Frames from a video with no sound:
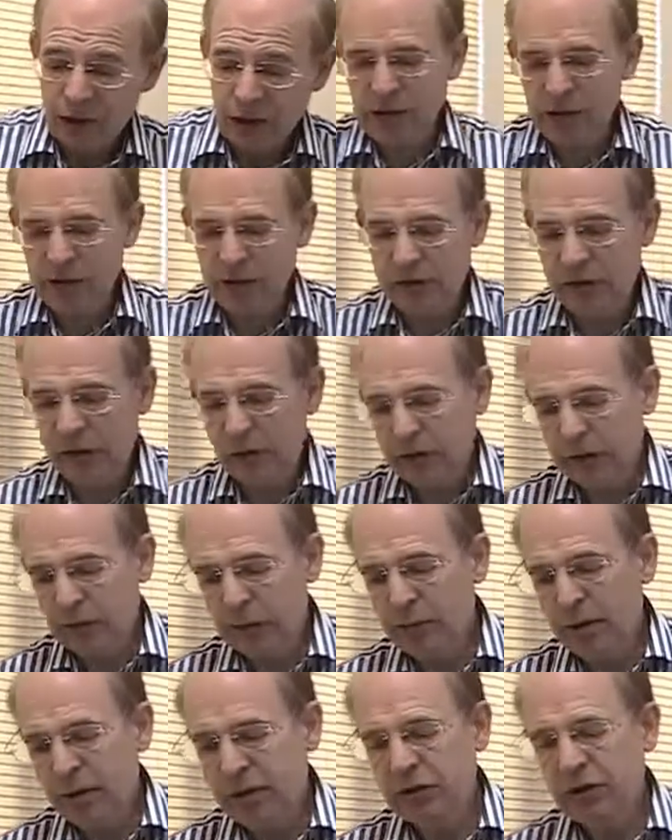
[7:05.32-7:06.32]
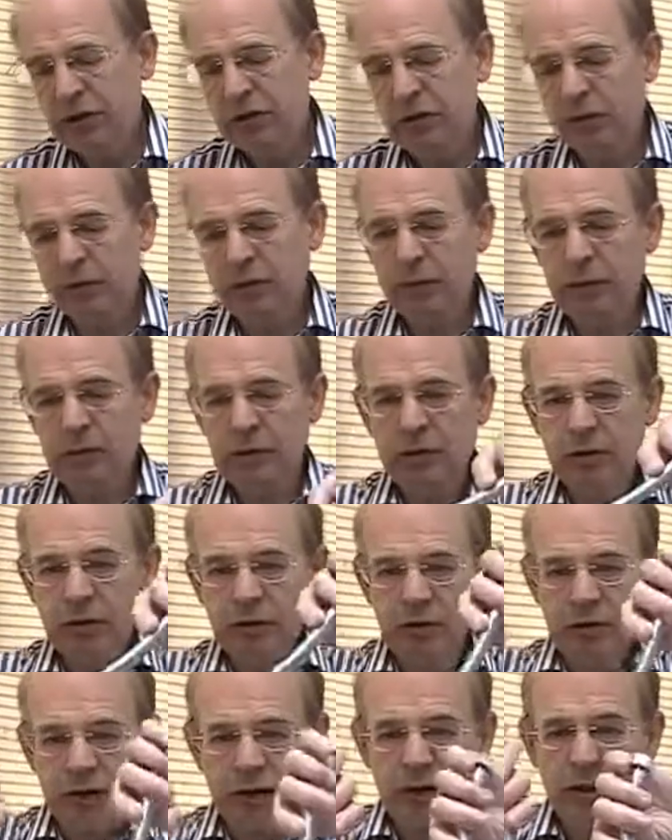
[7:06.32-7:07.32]
and you may see something which looks
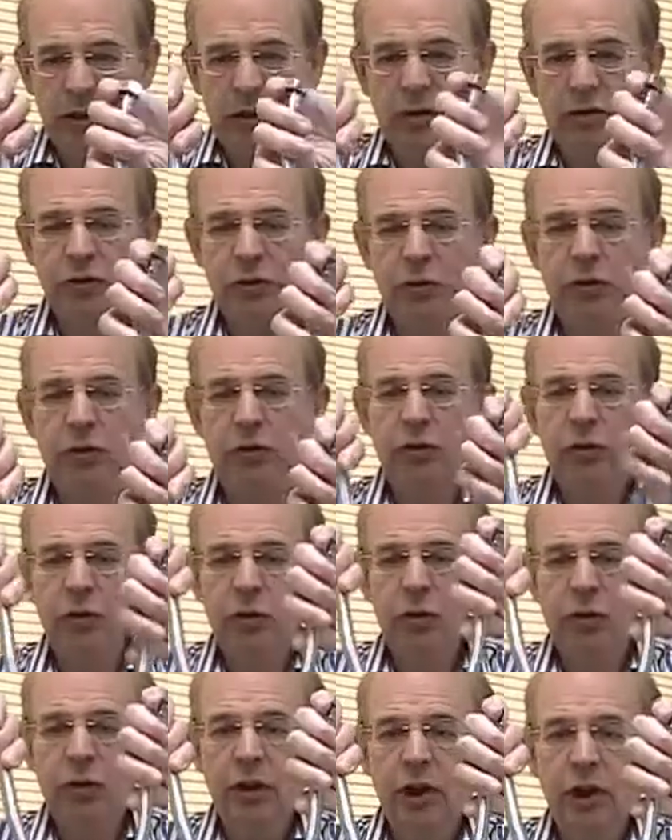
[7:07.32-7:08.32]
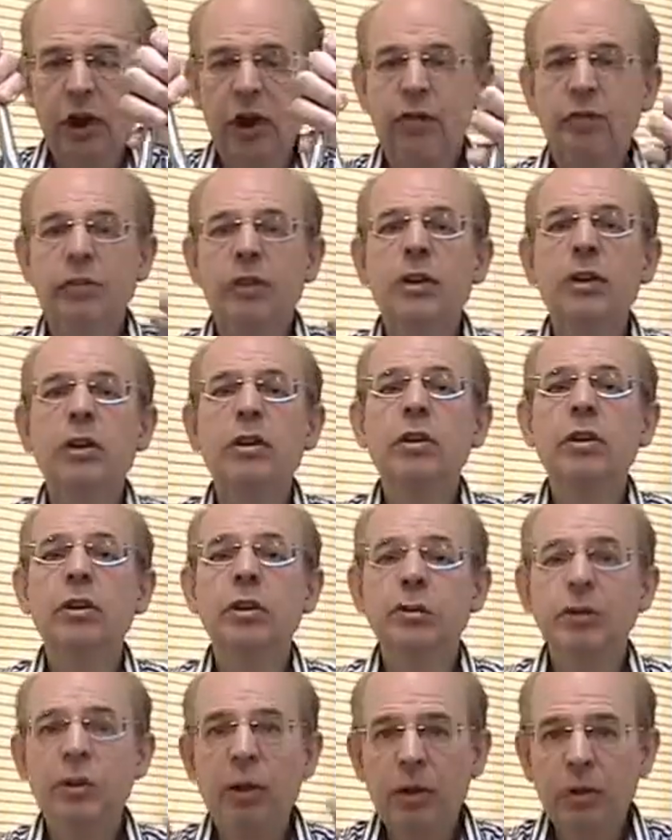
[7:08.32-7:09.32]
like this, which is called a filling
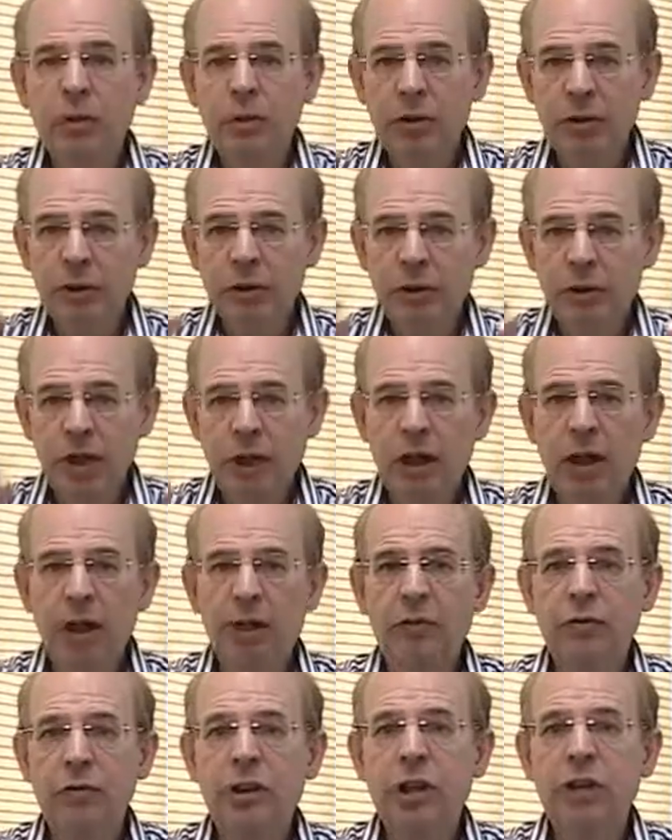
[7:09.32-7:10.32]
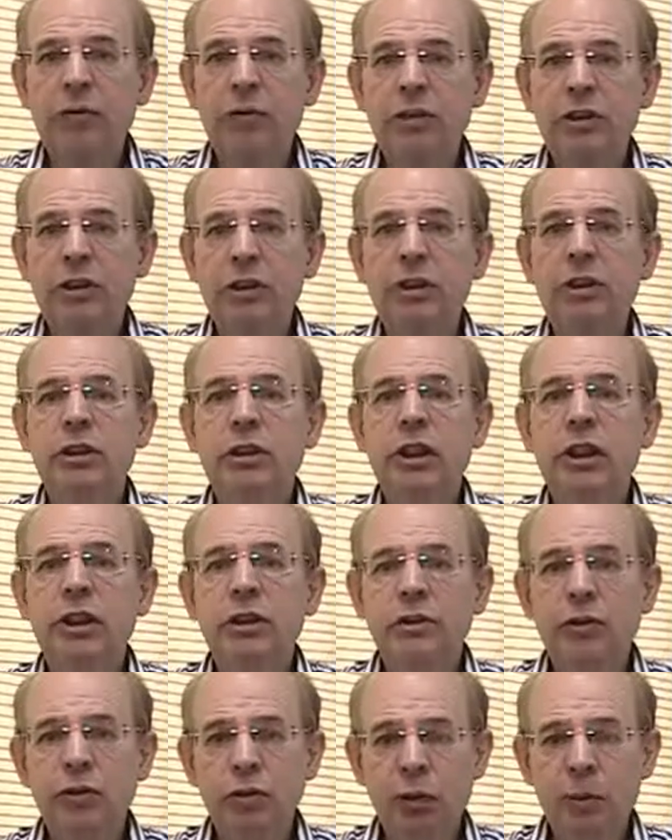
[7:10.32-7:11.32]
loop with a valve at each
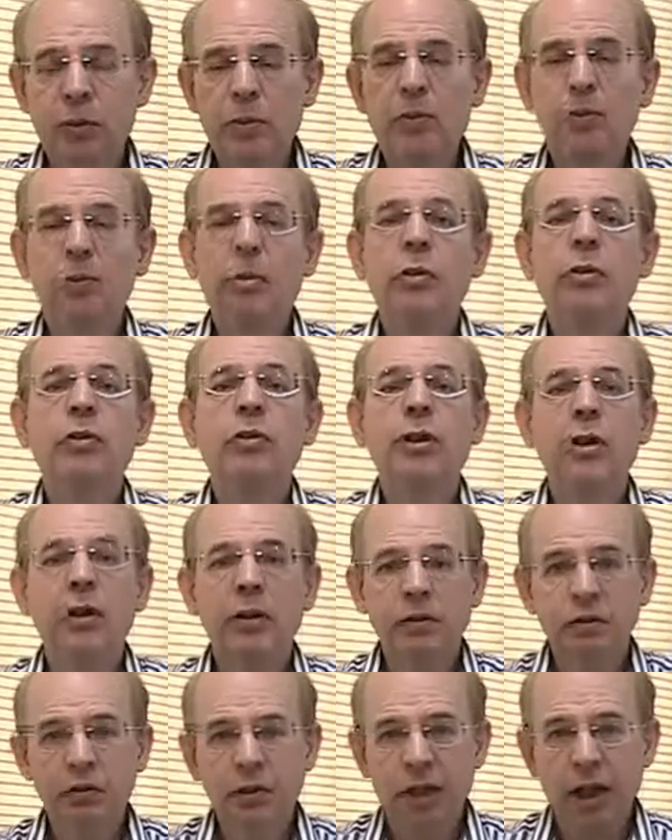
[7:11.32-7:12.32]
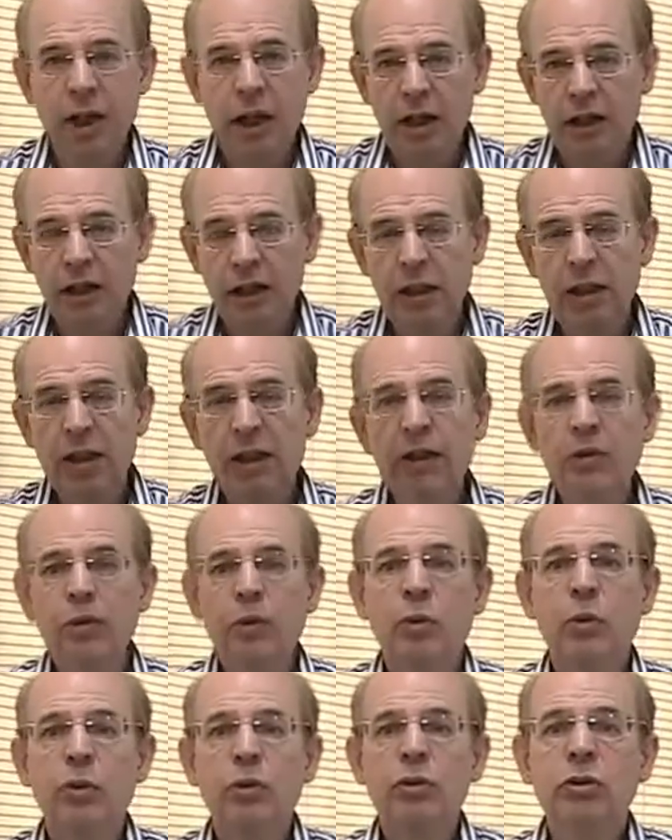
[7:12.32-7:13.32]
end. You open both valves, and that lets
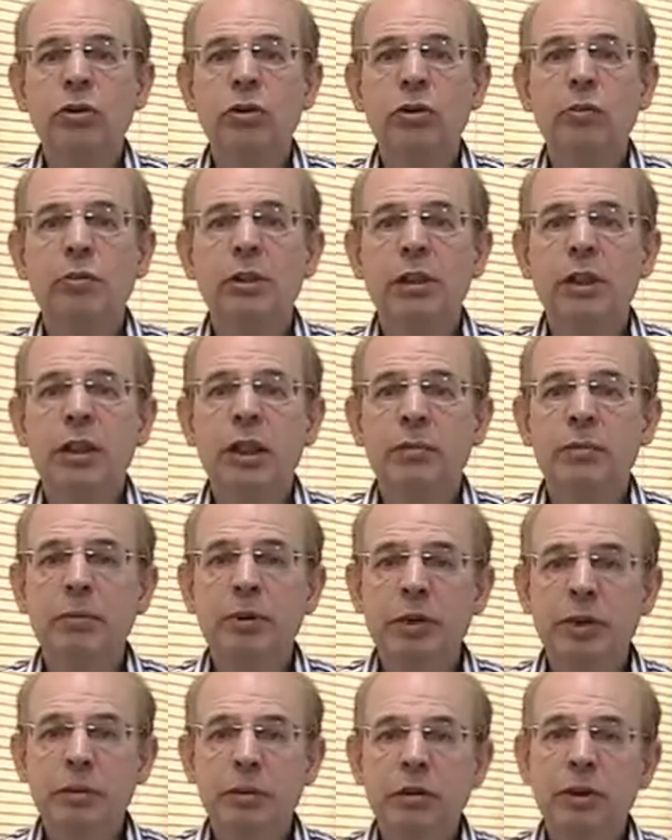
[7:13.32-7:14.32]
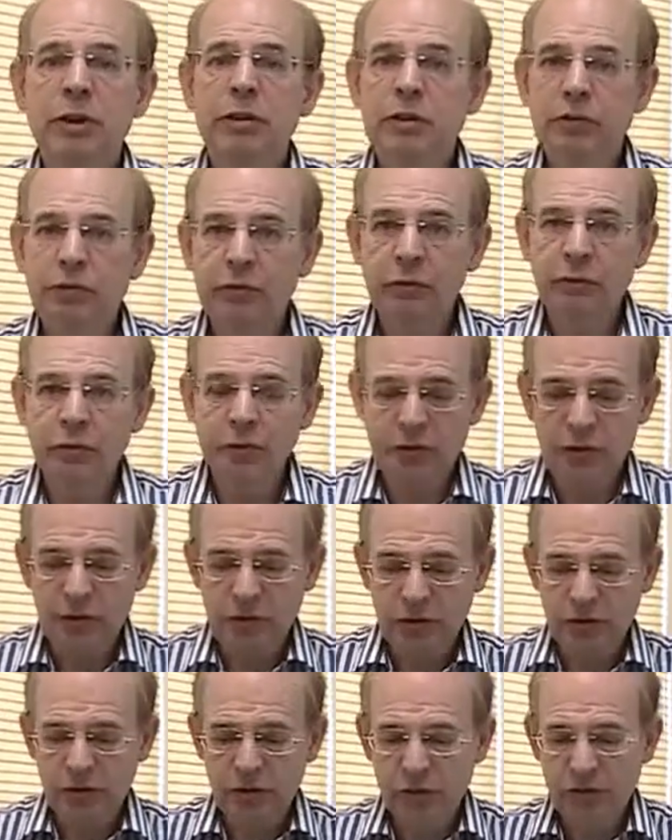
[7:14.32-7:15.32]
water at mains pressure flow into
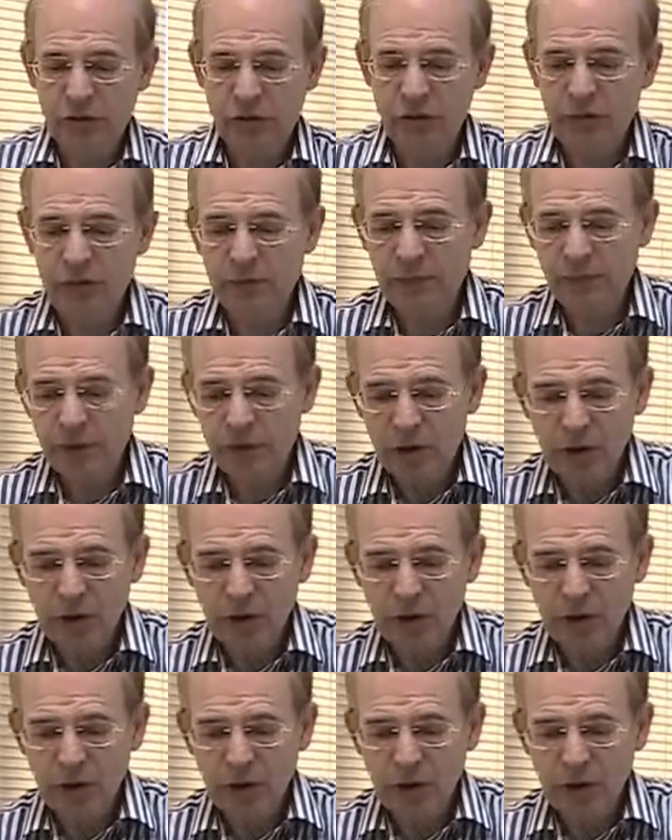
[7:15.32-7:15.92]
your system.